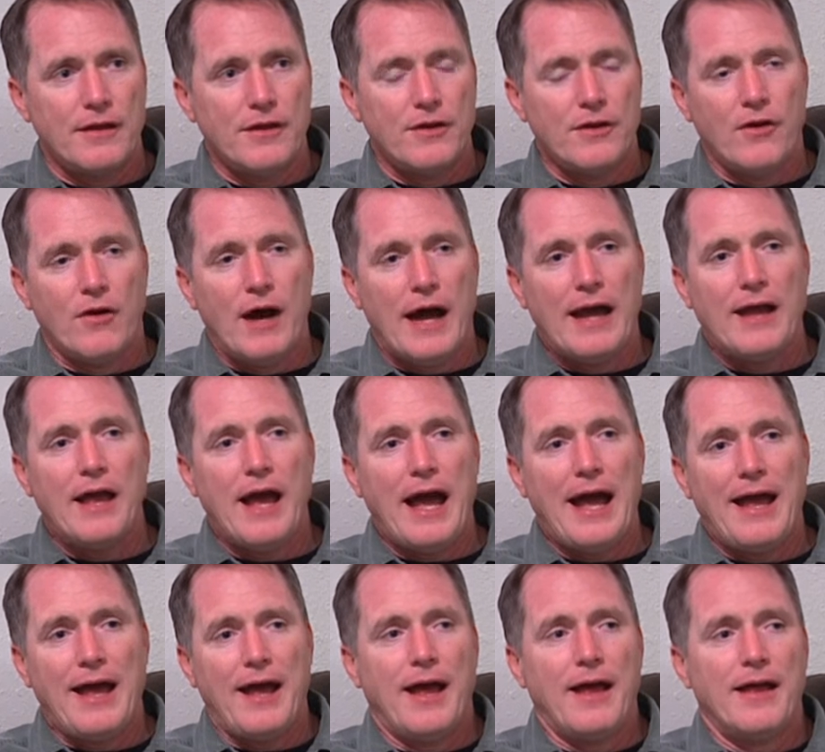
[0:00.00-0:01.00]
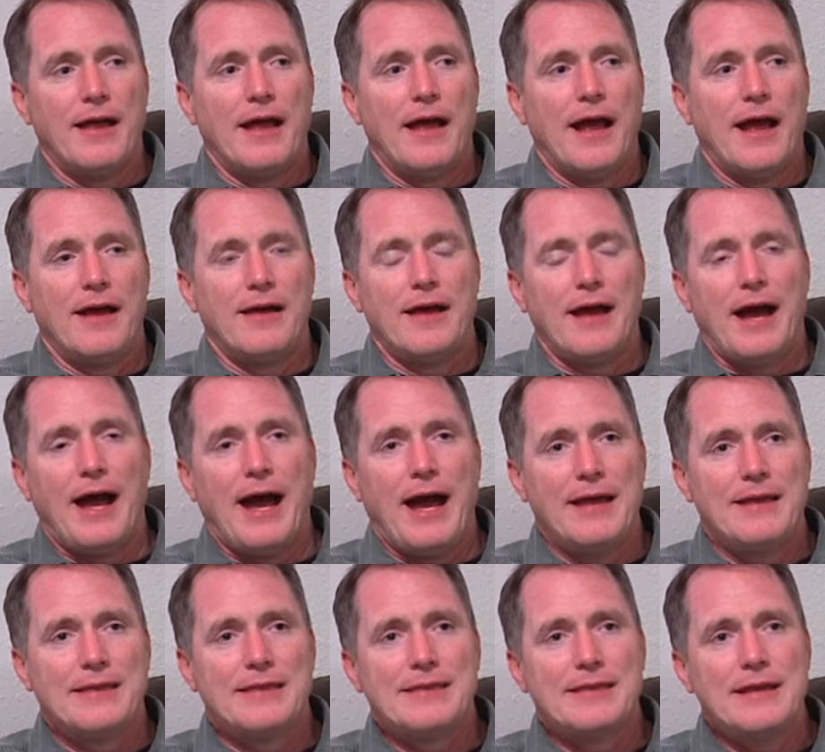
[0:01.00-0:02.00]
you know, I
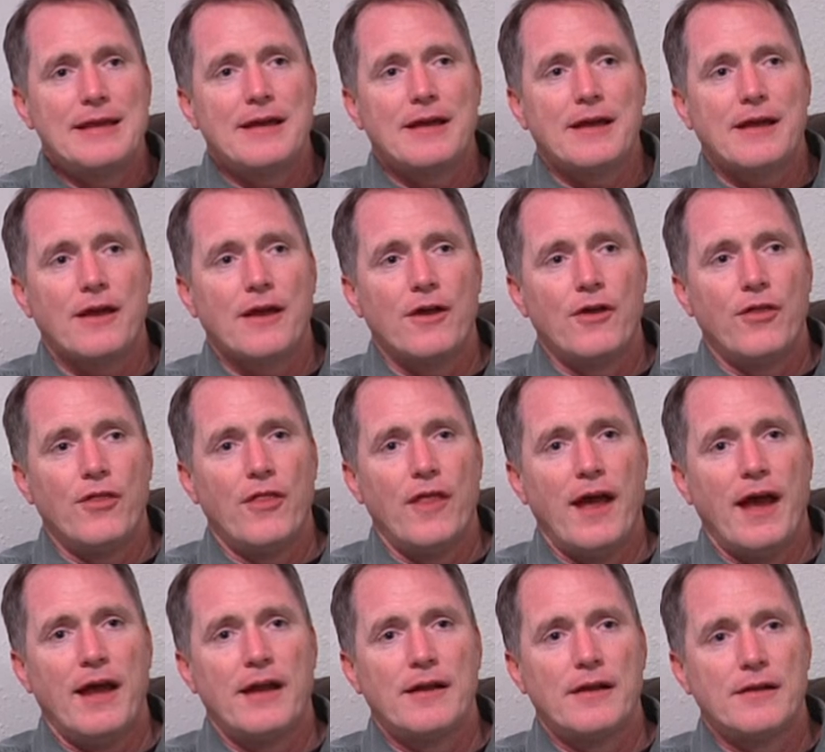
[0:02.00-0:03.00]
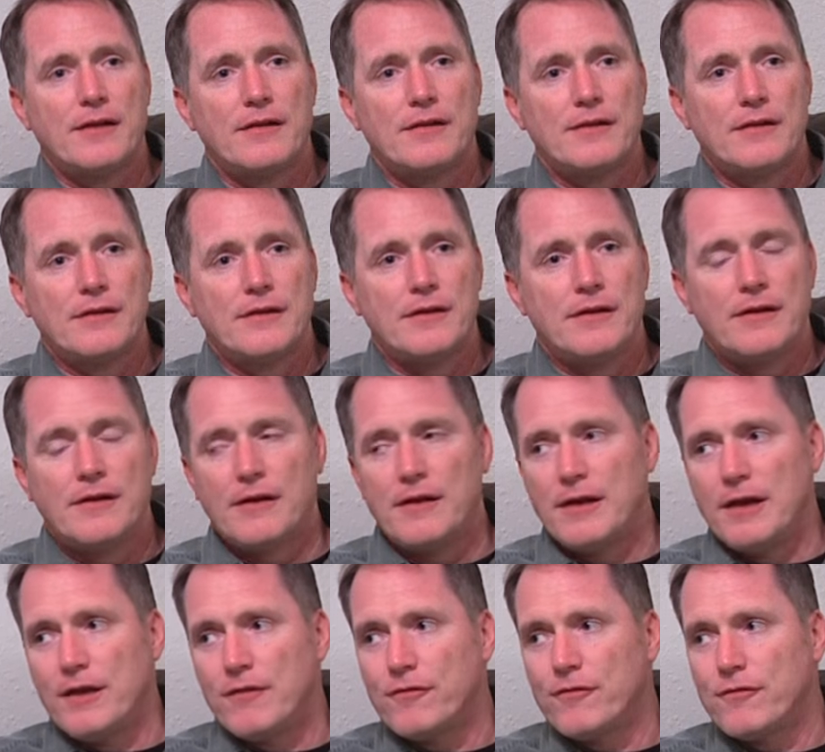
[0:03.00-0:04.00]
I think that
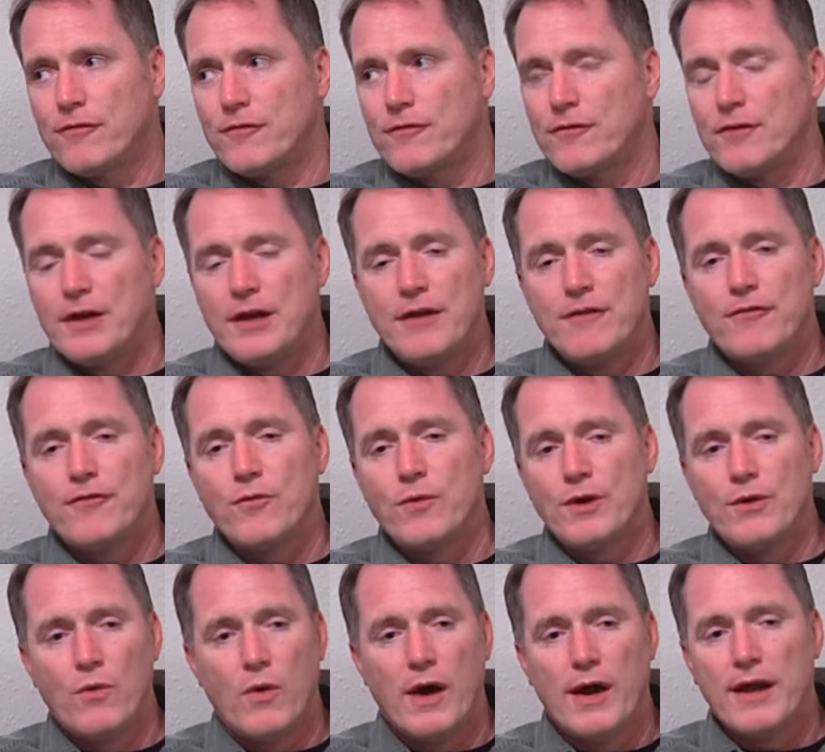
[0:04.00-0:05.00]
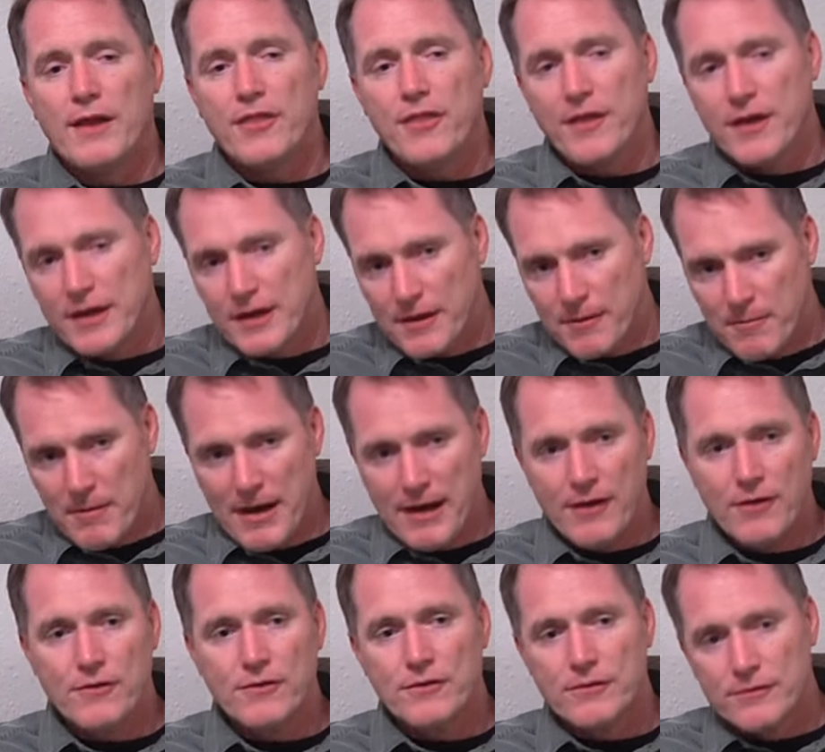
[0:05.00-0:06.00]
if if we want to think
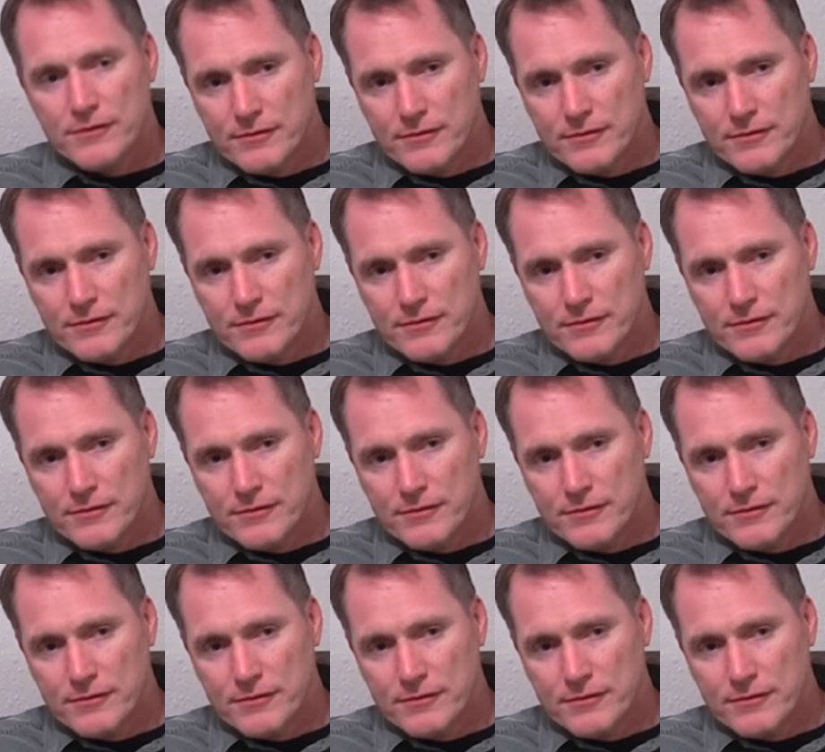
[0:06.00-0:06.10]
about